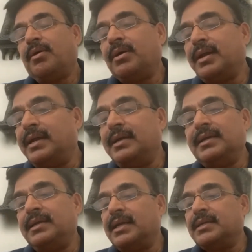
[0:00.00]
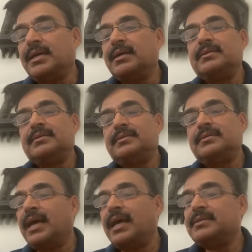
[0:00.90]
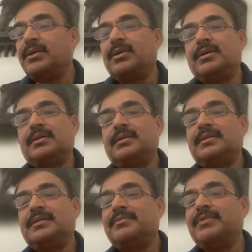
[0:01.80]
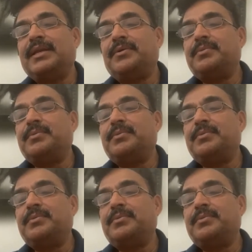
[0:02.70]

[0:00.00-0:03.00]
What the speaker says: on Andon in HR. Thanks a lot. Very good.